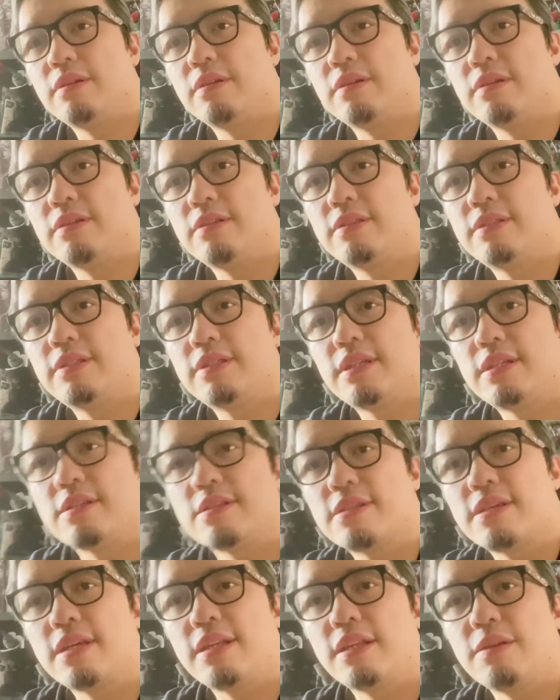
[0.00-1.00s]
The sun is
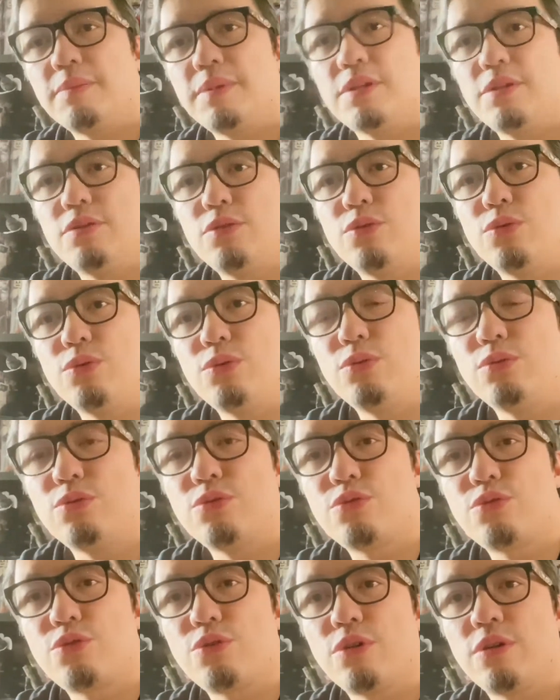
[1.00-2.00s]
getting a bit too
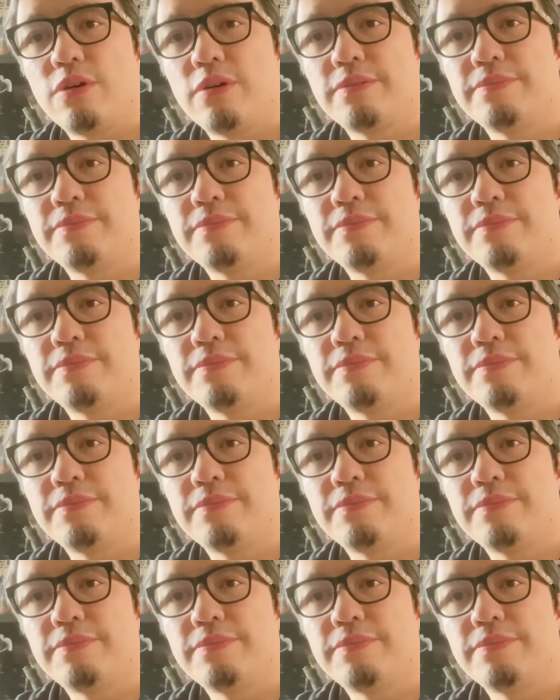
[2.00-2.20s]
strong.